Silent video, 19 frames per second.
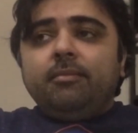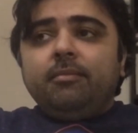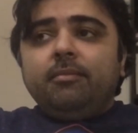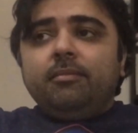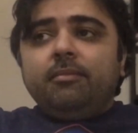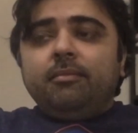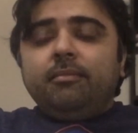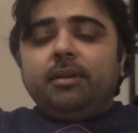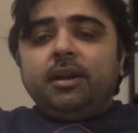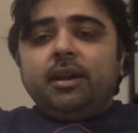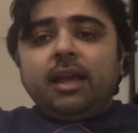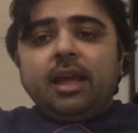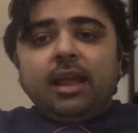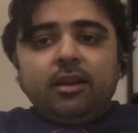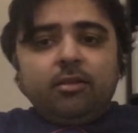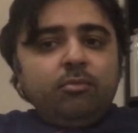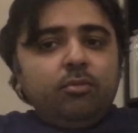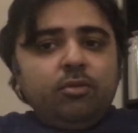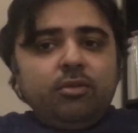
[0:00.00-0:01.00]
But
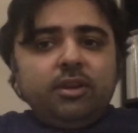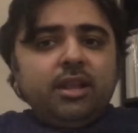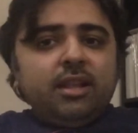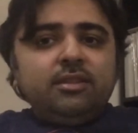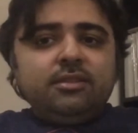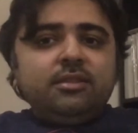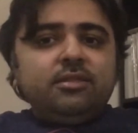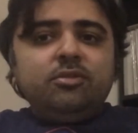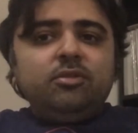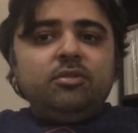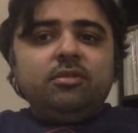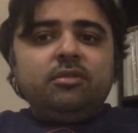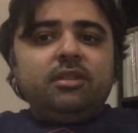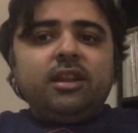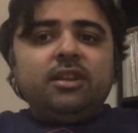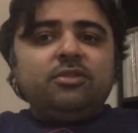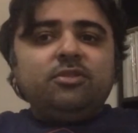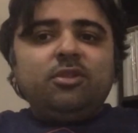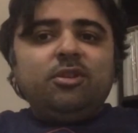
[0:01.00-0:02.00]
Alan Moore tells us
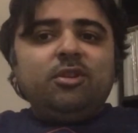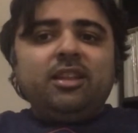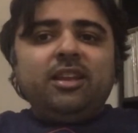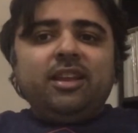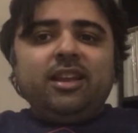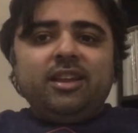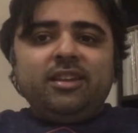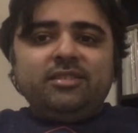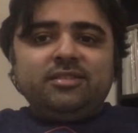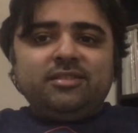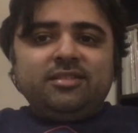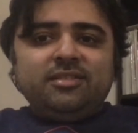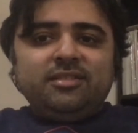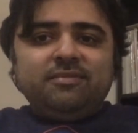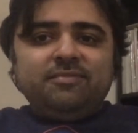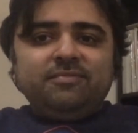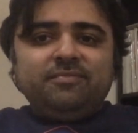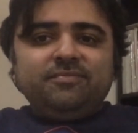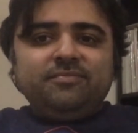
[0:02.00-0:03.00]
that's not the case.
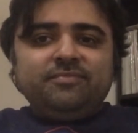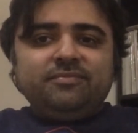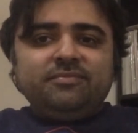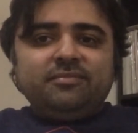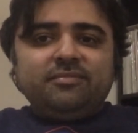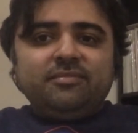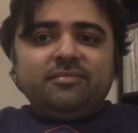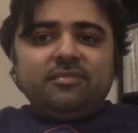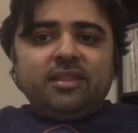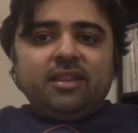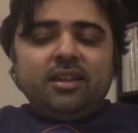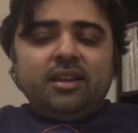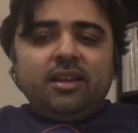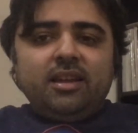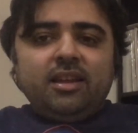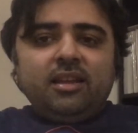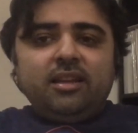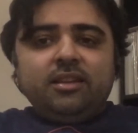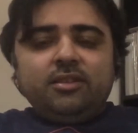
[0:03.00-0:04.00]

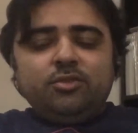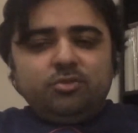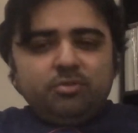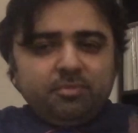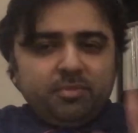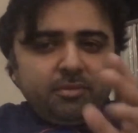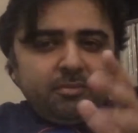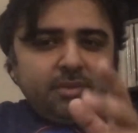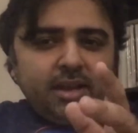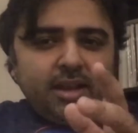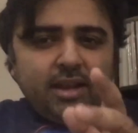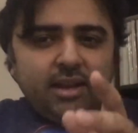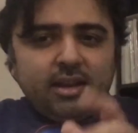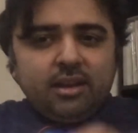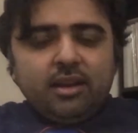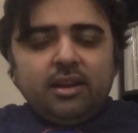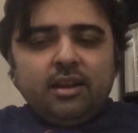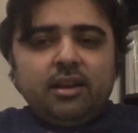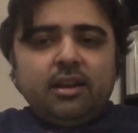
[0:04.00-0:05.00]
Superman
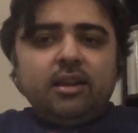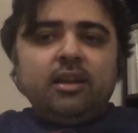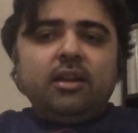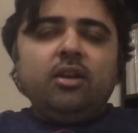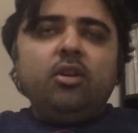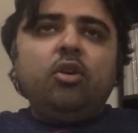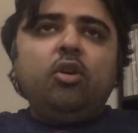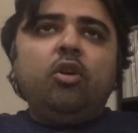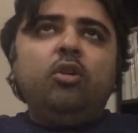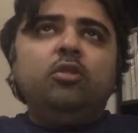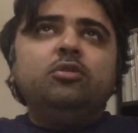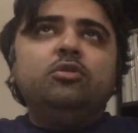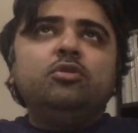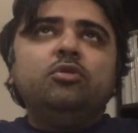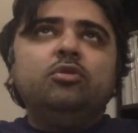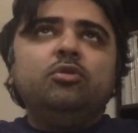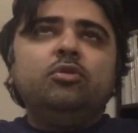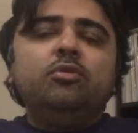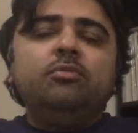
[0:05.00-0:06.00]

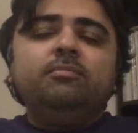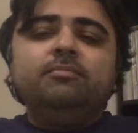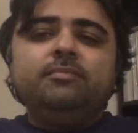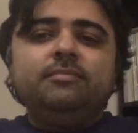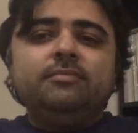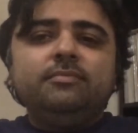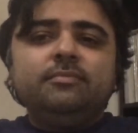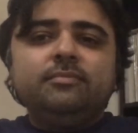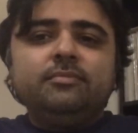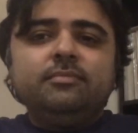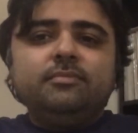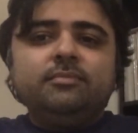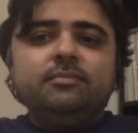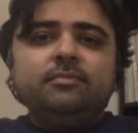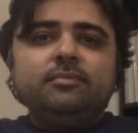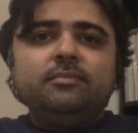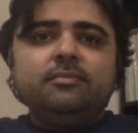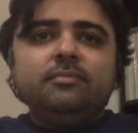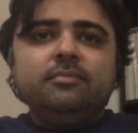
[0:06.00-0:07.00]
also
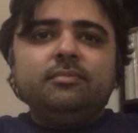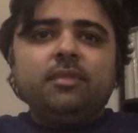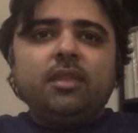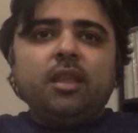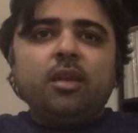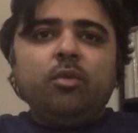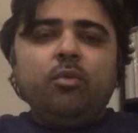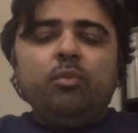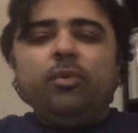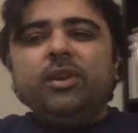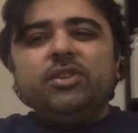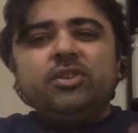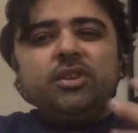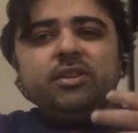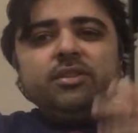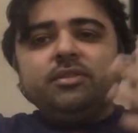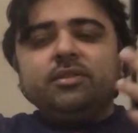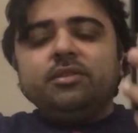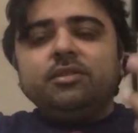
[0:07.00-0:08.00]

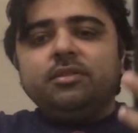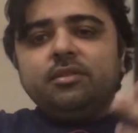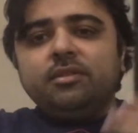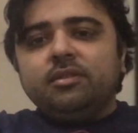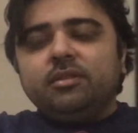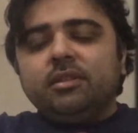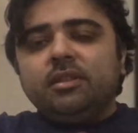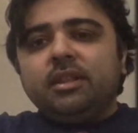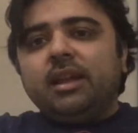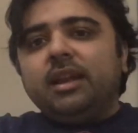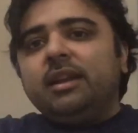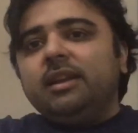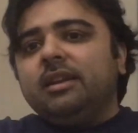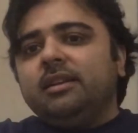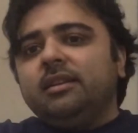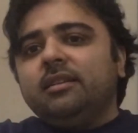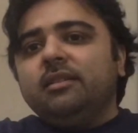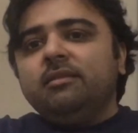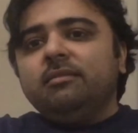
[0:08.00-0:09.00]
wishes that
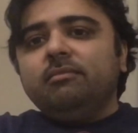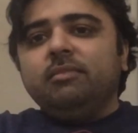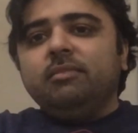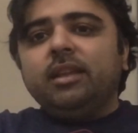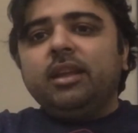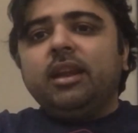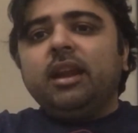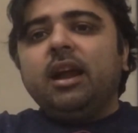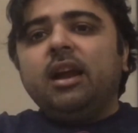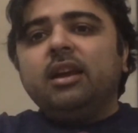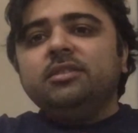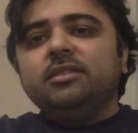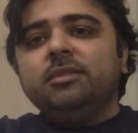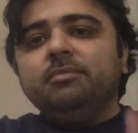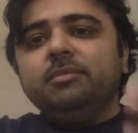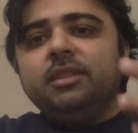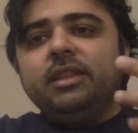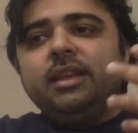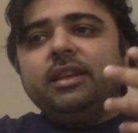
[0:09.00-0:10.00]
there are
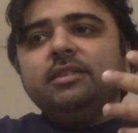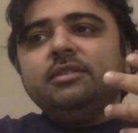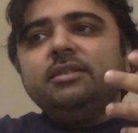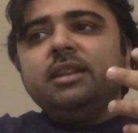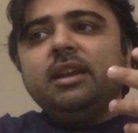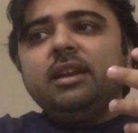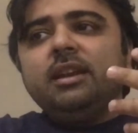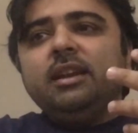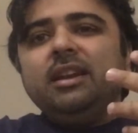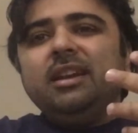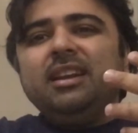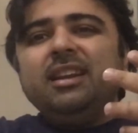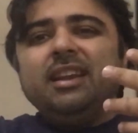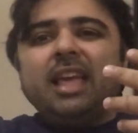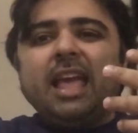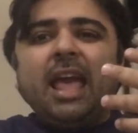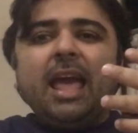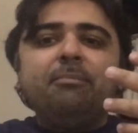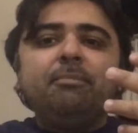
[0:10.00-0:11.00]
some things that didn't
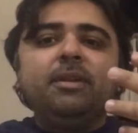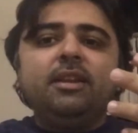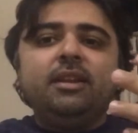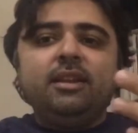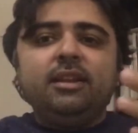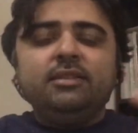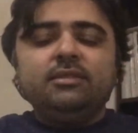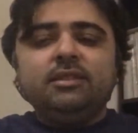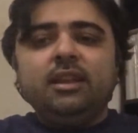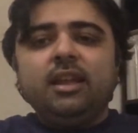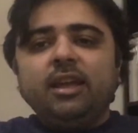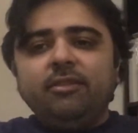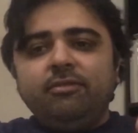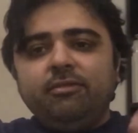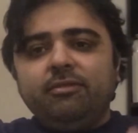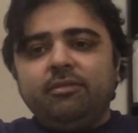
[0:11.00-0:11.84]
happen in his life.